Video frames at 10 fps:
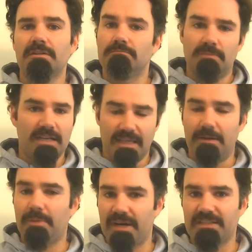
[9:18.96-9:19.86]
again
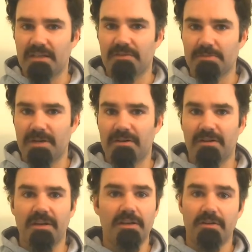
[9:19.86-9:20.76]
pretty self-explanatory,
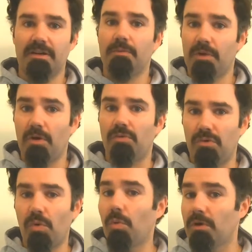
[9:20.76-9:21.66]
right? We all know
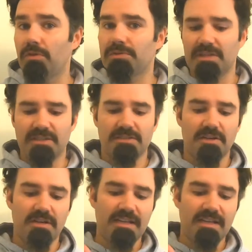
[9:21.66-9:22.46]
what those things are.